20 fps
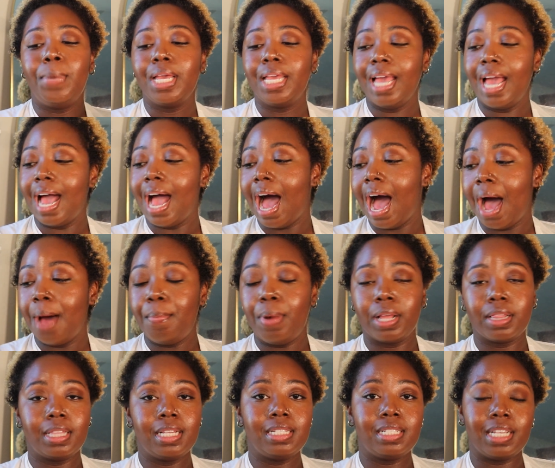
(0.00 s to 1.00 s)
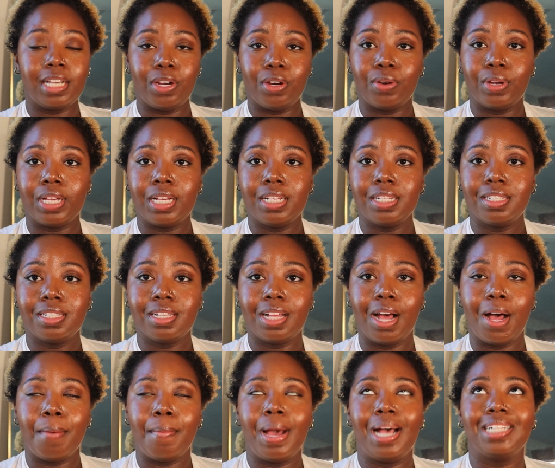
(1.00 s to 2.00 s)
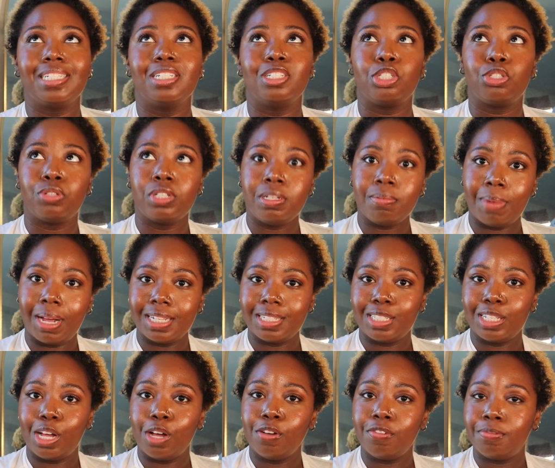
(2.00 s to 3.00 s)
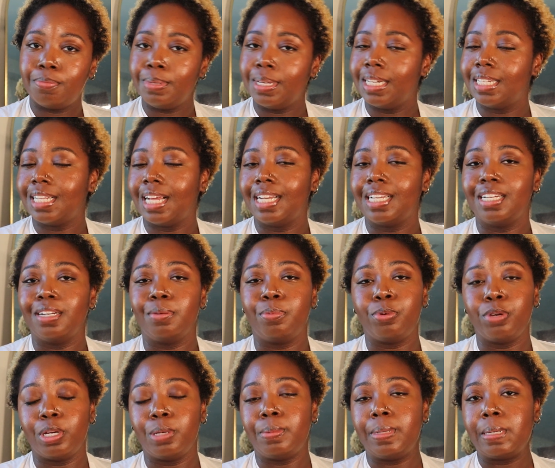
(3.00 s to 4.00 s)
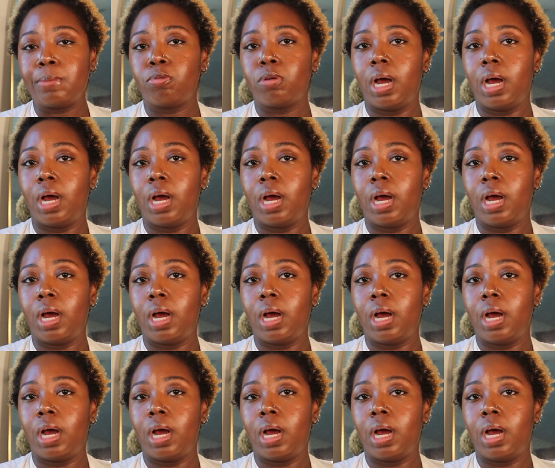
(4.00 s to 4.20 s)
But yeah, I bought these earrings as a treat myself because I did a pretty big